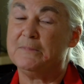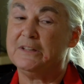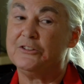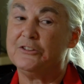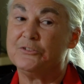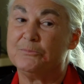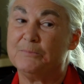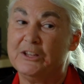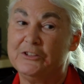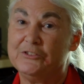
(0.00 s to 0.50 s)

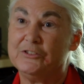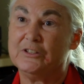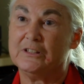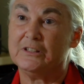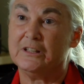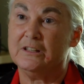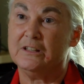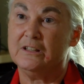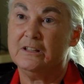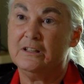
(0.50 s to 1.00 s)
it's
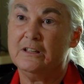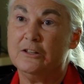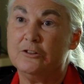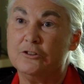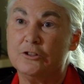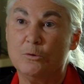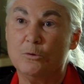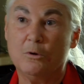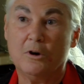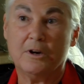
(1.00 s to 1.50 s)
basically
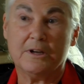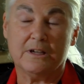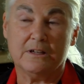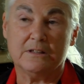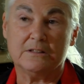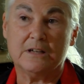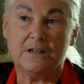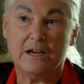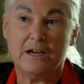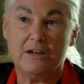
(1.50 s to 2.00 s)
they're walking a
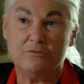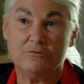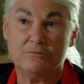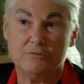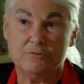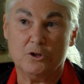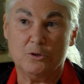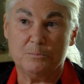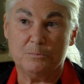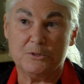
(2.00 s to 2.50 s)

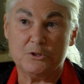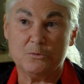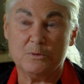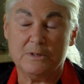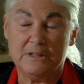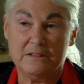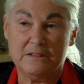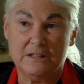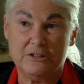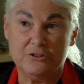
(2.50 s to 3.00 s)
tightrope
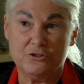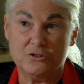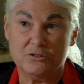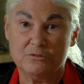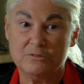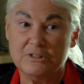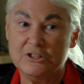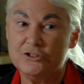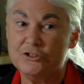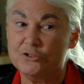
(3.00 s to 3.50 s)
between these two
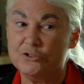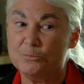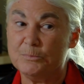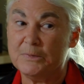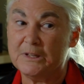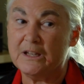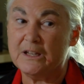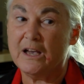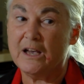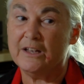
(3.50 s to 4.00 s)
issues
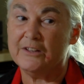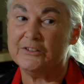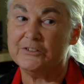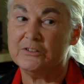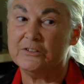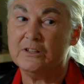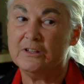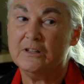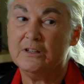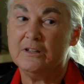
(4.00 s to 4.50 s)
because
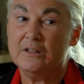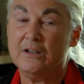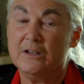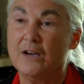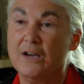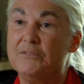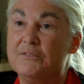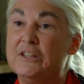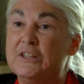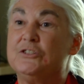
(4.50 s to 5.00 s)

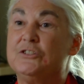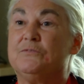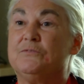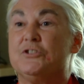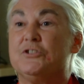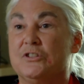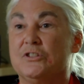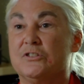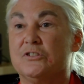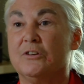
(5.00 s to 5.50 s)
of
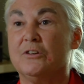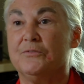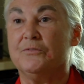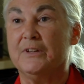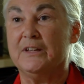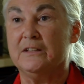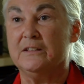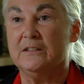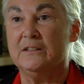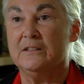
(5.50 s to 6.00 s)
insufficient sulfate